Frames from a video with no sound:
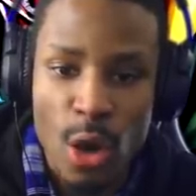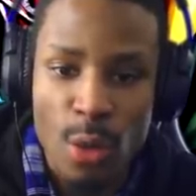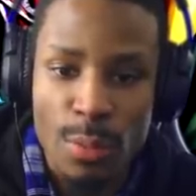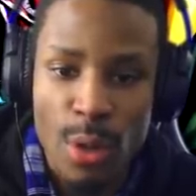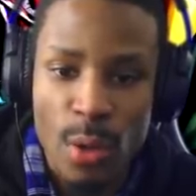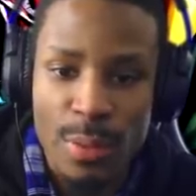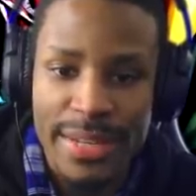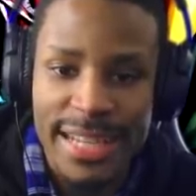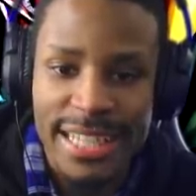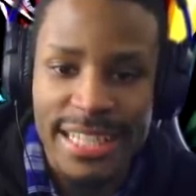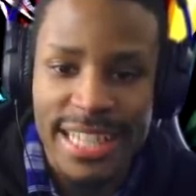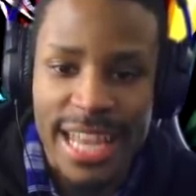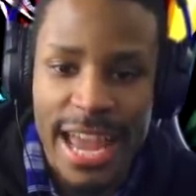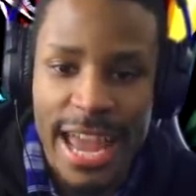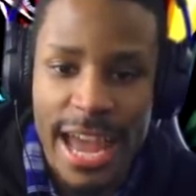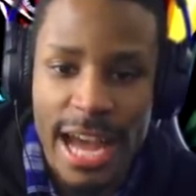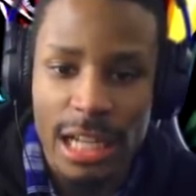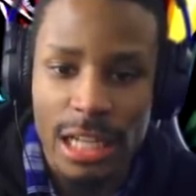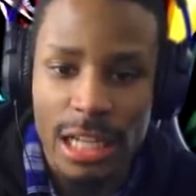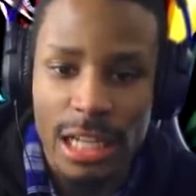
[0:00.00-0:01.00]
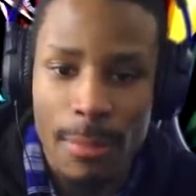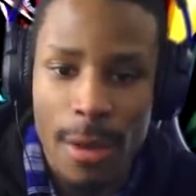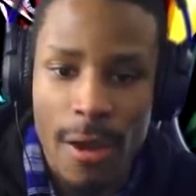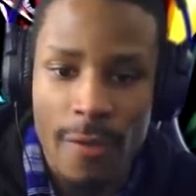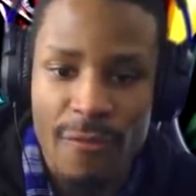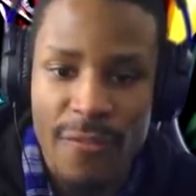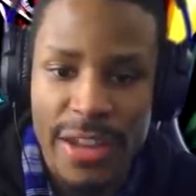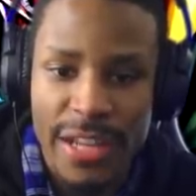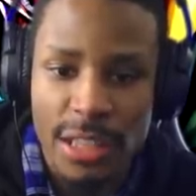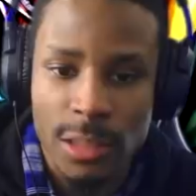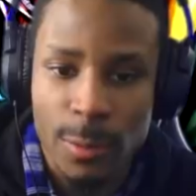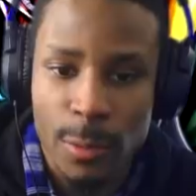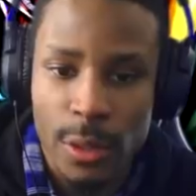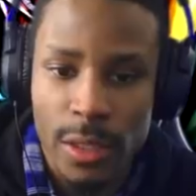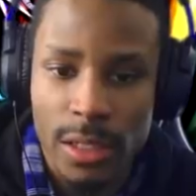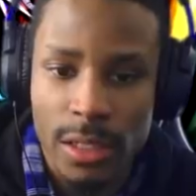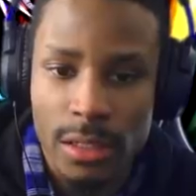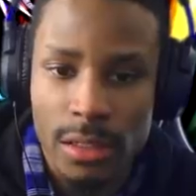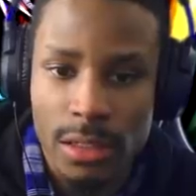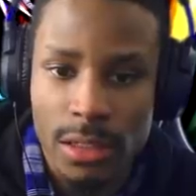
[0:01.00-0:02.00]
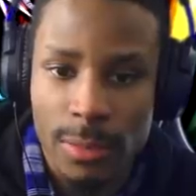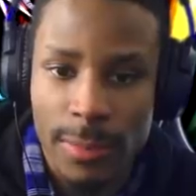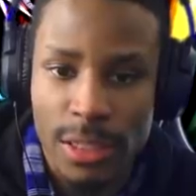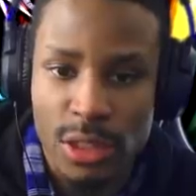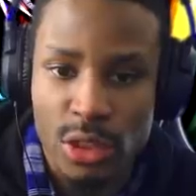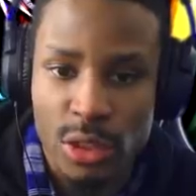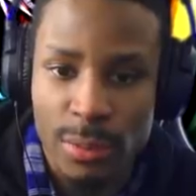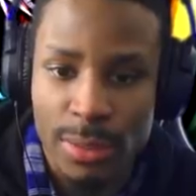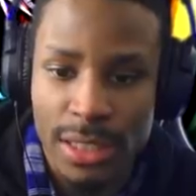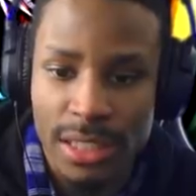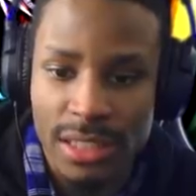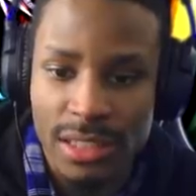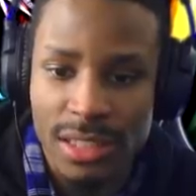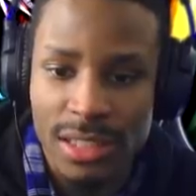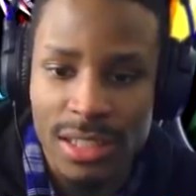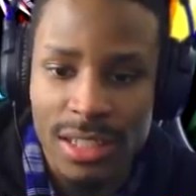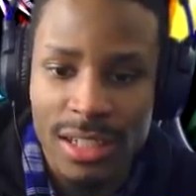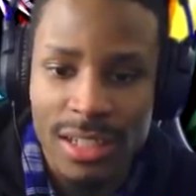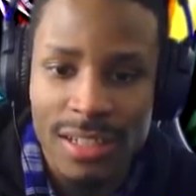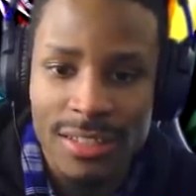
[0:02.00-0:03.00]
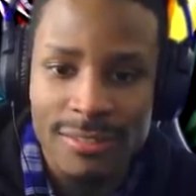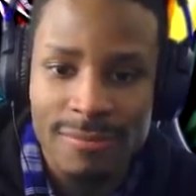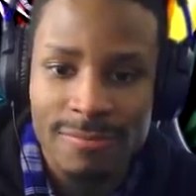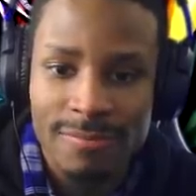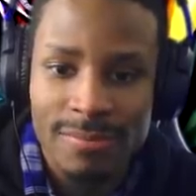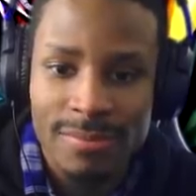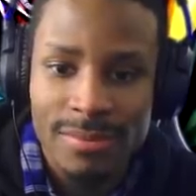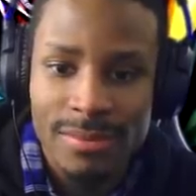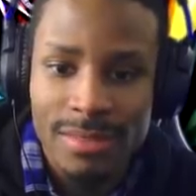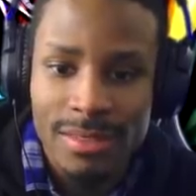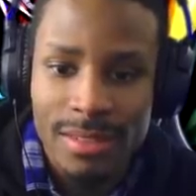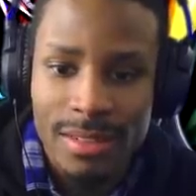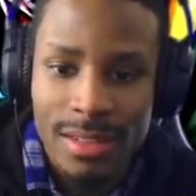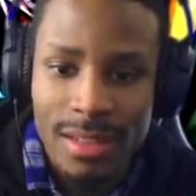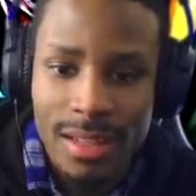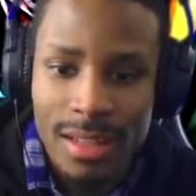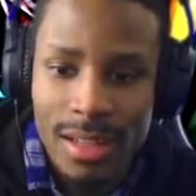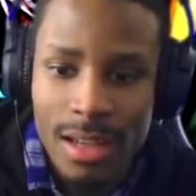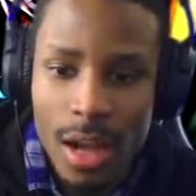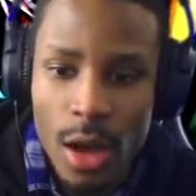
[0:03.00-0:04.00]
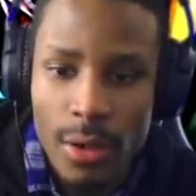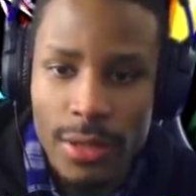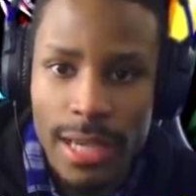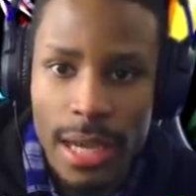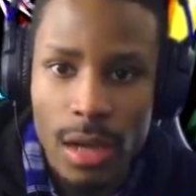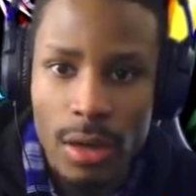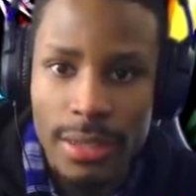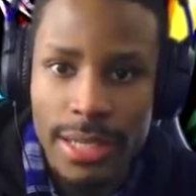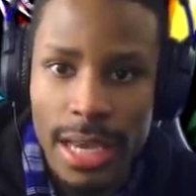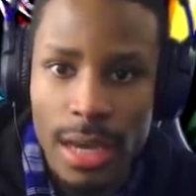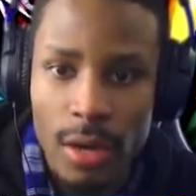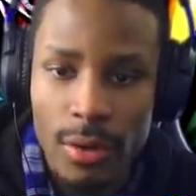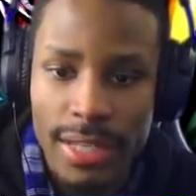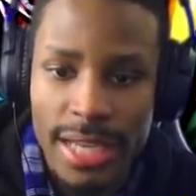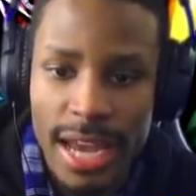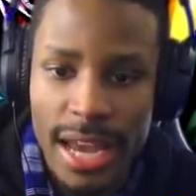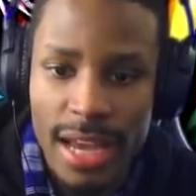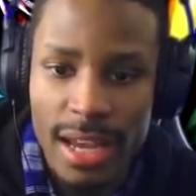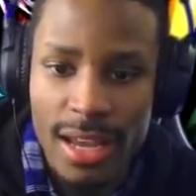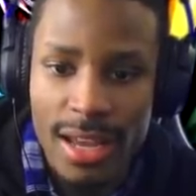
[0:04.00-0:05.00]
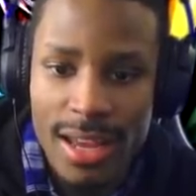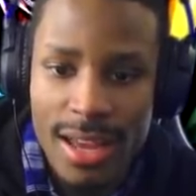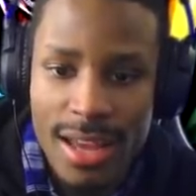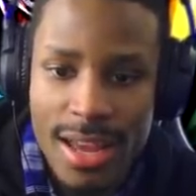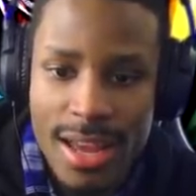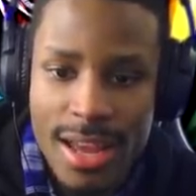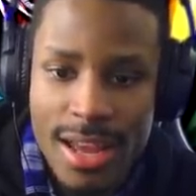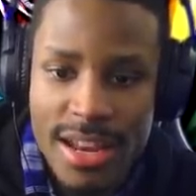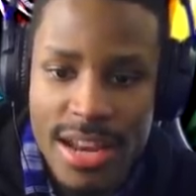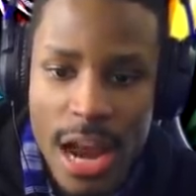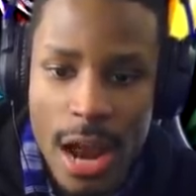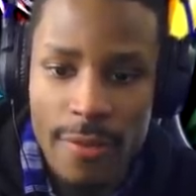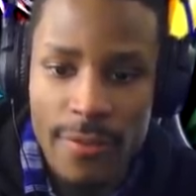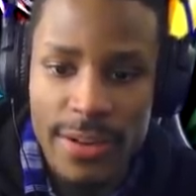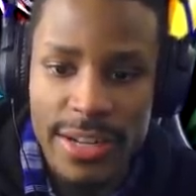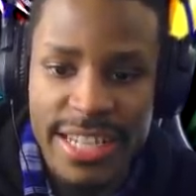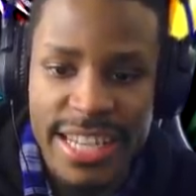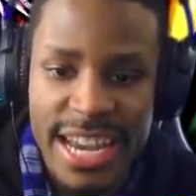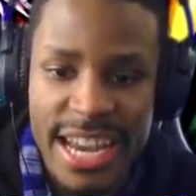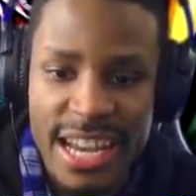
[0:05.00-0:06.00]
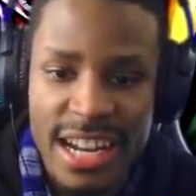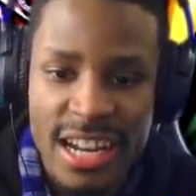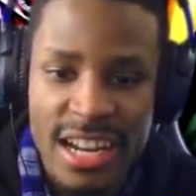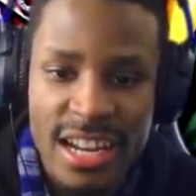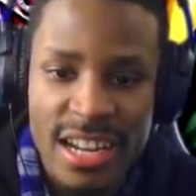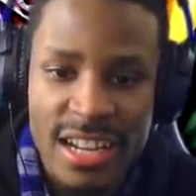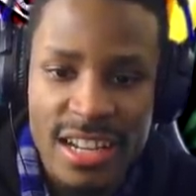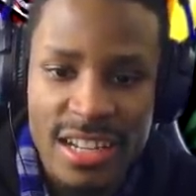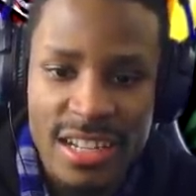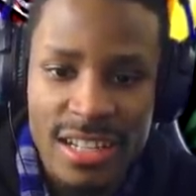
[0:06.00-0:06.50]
the hell out of my face, boy. Zamasu, please. Okay. Never again.